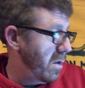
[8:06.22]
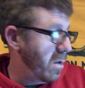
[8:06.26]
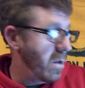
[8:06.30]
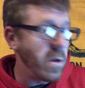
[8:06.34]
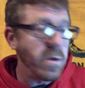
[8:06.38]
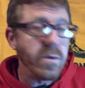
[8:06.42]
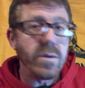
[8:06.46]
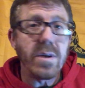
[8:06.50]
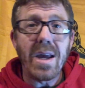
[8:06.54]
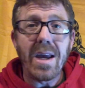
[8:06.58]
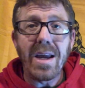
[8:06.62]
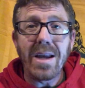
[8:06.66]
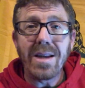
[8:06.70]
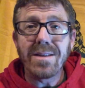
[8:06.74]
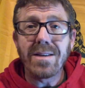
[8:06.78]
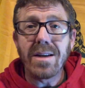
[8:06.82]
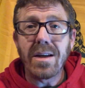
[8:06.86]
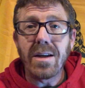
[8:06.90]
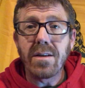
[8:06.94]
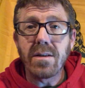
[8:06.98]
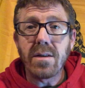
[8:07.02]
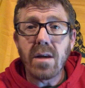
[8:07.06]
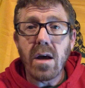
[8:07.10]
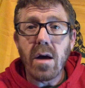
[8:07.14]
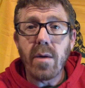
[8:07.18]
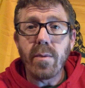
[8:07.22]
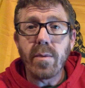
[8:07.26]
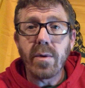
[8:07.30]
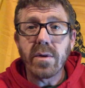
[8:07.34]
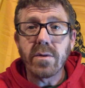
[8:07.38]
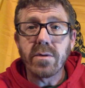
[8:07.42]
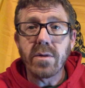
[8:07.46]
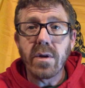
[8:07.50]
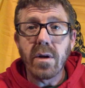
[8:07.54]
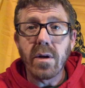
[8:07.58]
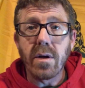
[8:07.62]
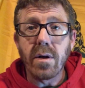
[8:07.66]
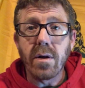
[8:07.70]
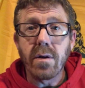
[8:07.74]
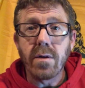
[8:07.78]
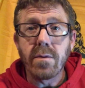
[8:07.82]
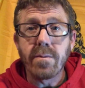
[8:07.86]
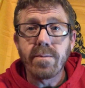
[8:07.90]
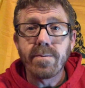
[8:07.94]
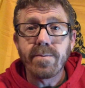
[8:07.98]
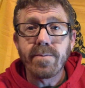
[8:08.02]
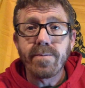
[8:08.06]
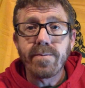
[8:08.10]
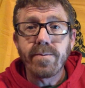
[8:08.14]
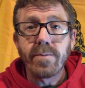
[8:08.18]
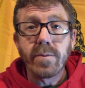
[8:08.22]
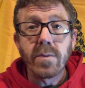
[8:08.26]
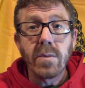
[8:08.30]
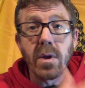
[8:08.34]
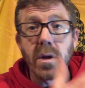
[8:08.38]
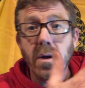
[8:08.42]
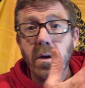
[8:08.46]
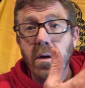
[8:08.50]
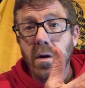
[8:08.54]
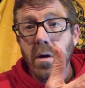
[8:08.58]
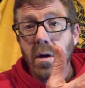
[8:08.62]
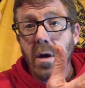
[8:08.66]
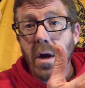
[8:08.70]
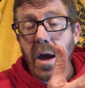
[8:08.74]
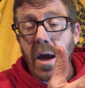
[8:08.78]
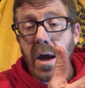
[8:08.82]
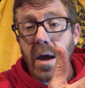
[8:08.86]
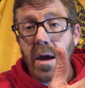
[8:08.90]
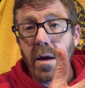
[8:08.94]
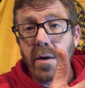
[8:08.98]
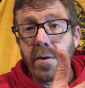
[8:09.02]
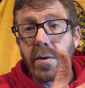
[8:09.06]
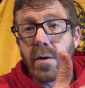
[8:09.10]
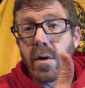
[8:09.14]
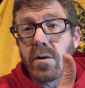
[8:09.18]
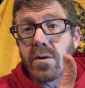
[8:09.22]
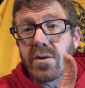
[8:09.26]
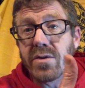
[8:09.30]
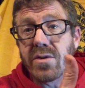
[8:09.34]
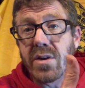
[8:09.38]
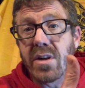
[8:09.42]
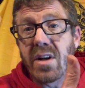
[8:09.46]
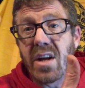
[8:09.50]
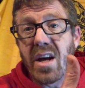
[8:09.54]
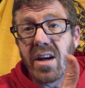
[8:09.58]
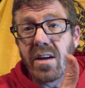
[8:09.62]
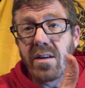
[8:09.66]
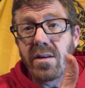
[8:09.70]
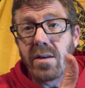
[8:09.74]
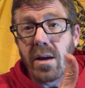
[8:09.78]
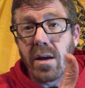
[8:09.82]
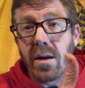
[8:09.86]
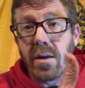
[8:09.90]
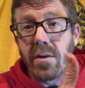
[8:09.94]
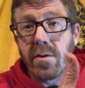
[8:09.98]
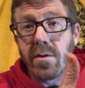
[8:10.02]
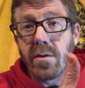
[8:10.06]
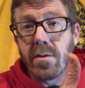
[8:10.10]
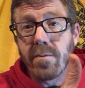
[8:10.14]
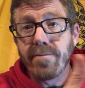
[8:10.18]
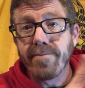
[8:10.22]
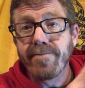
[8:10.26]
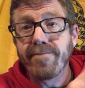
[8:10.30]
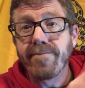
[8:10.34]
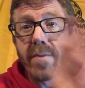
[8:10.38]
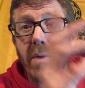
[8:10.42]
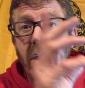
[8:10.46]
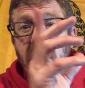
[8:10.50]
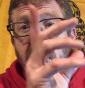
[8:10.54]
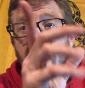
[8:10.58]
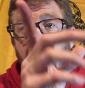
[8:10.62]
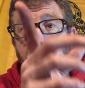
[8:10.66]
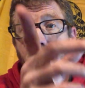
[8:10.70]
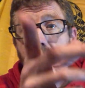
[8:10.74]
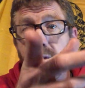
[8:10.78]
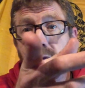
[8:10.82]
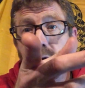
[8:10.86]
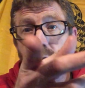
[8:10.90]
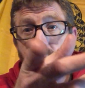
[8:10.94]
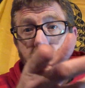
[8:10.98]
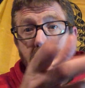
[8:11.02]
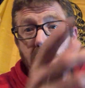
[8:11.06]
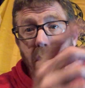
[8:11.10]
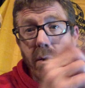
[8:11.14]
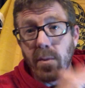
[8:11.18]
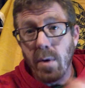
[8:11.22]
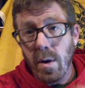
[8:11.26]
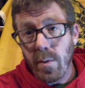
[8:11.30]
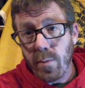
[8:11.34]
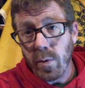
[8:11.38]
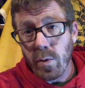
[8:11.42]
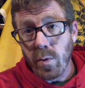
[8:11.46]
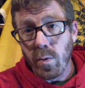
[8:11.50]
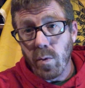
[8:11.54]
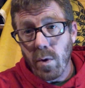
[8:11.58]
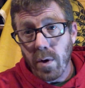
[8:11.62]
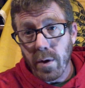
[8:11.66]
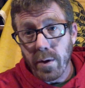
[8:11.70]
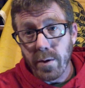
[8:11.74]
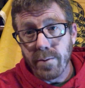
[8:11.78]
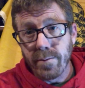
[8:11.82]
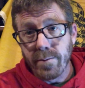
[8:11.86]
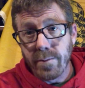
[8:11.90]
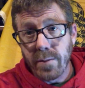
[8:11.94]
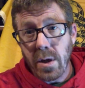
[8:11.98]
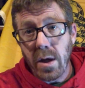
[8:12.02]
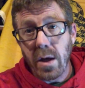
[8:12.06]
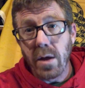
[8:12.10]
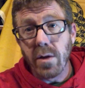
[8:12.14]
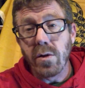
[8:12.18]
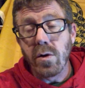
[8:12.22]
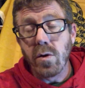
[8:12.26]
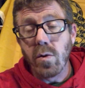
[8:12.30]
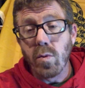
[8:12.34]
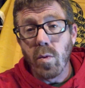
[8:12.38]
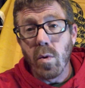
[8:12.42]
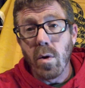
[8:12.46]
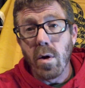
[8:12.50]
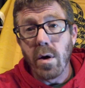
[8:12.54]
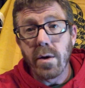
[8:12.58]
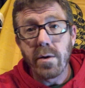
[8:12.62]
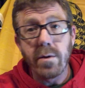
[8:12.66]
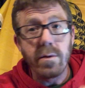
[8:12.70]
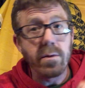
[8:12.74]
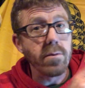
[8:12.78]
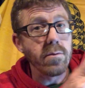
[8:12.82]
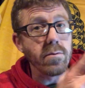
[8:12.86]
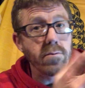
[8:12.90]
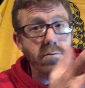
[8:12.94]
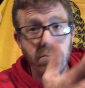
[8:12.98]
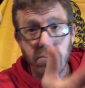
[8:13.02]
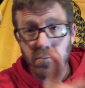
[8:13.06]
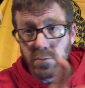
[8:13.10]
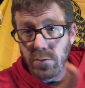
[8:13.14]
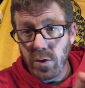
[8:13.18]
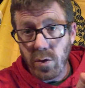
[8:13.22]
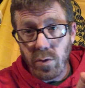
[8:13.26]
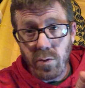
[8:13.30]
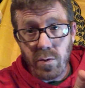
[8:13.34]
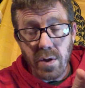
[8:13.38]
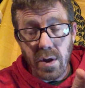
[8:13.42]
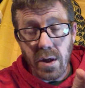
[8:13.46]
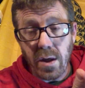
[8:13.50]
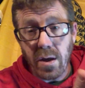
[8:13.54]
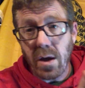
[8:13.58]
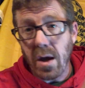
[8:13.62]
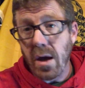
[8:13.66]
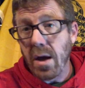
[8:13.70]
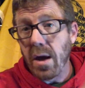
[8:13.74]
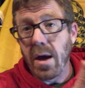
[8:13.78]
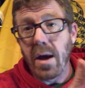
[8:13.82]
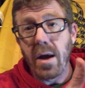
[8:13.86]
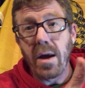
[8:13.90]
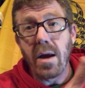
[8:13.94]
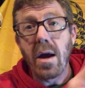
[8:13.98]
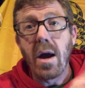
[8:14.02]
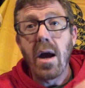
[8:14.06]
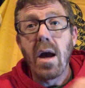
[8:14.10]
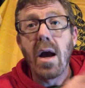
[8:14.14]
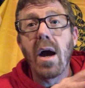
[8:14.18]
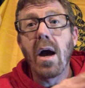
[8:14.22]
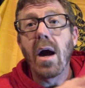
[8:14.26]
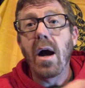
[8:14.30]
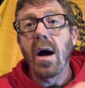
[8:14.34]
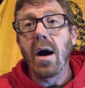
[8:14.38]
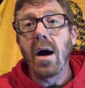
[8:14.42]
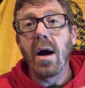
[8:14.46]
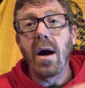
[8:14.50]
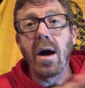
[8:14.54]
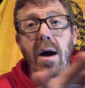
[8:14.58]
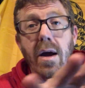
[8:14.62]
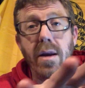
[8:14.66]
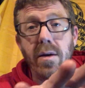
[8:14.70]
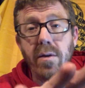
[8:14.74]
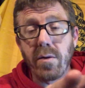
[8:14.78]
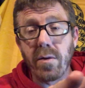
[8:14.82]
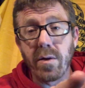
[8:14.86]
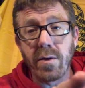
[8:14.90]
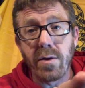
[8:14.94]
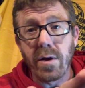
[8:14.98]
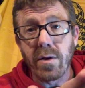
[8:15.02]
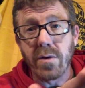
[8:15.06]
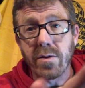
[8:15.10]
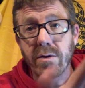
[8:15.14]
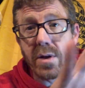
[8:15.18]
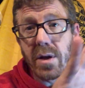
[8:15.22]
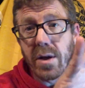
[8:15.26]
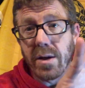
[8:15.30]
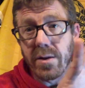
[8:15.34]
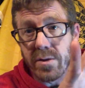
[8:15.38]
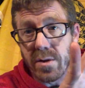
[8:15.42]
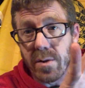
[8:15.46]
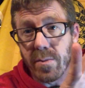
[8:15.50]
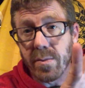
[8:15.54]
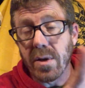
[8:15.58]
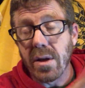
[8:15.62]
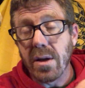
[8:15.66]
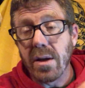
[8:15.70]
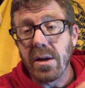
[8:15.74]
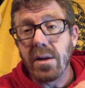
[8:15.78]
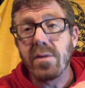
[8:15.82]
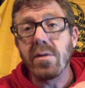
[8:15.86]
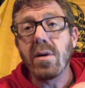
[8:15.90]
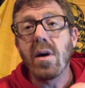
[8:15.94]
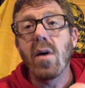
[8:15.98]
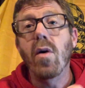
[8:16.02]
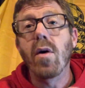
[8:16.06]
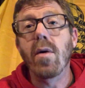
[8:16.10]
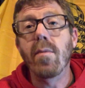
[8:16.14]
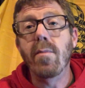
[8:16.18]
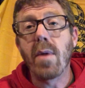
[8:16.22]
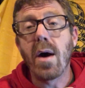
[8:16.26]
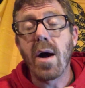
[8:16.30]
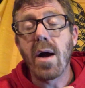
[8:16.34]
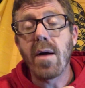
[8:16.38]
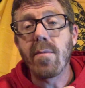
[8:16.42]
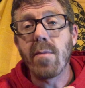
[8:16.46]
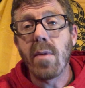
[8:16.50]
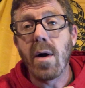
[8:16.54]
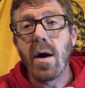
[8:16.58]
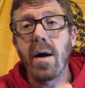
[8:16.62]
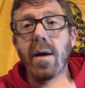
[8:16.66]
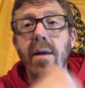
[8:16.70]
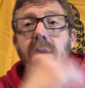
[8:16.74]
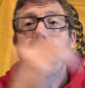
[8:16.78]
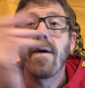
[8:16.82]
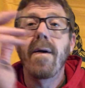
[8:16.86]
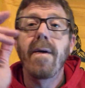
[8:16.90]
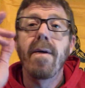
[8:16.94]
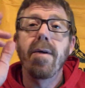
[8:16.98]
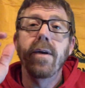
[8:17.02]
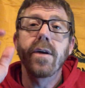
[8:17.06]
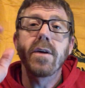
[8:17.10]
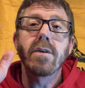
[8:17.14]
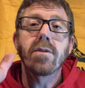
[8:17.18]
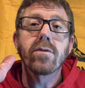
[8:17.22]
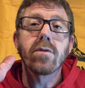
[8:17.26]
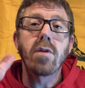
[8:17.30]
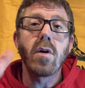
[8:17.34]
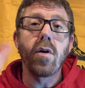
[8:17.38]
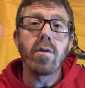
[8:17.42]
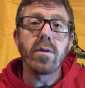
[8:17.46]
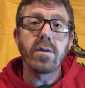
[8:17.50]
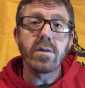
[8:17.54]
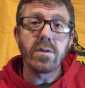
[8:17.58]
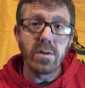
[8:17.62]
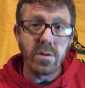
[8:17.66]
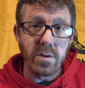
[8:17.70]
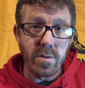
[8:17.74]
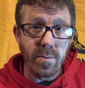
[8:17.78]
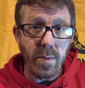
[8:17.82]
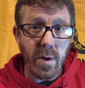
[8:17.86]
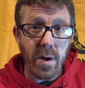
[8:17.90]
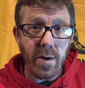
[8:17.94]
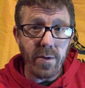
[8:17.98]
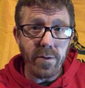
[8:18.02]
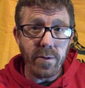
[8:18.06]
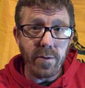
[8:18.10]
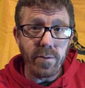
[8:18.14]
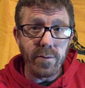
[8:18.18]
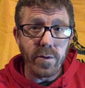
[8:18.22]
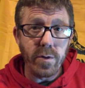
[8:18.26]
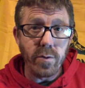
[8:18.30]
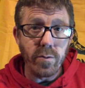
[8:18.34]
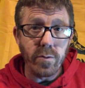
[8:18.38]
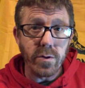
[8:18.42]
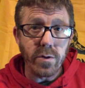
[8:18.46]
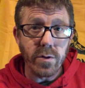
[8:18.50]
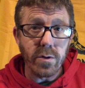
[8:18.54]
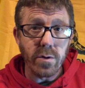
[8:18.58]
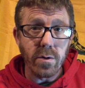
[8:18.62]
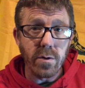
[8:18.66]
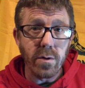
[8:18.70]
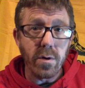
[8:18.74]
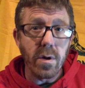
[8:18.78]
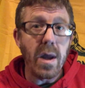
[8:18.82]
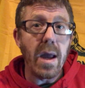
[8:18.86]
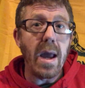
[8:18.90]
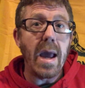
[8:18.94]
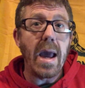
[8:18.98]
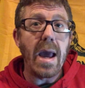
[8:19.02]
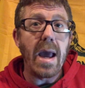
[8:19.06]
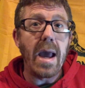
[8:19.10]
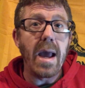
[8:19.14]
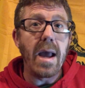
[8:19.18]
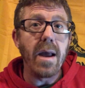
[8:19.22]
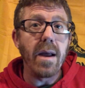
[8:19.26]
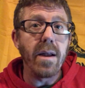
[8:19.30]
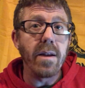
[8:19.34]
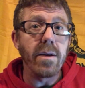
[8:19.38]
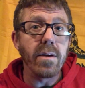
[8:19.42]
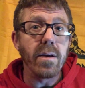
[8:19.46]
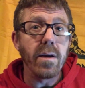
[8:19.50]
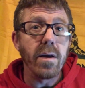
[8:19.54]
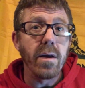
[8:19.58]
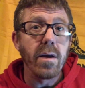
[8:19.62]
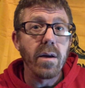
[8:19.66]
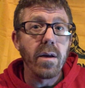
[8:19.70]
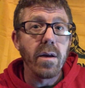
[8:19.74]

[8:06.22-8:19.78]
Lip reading: There's 18 topics here. And there's a 19th. If you come up with one and you think, hey, there's something that's on my mind, as long as it's about the future and